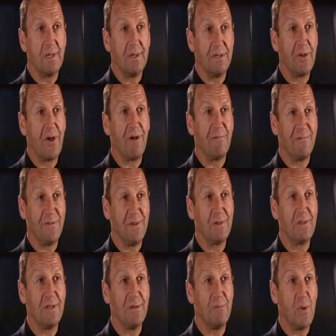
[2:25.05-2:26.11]
did not feel
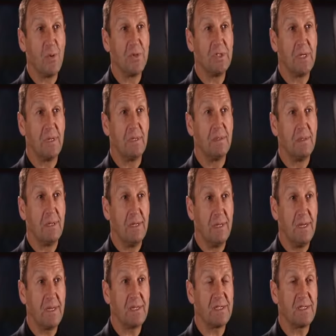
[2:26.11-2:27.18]
the emotion and
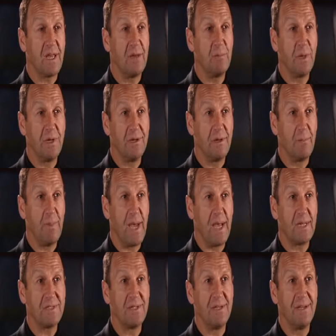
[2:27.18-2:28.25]
the excitement and the
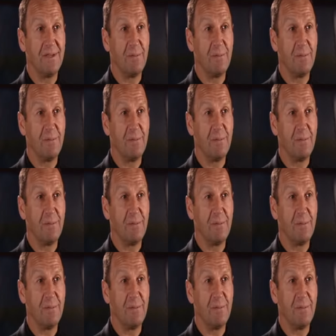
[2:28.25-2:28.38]
passion in the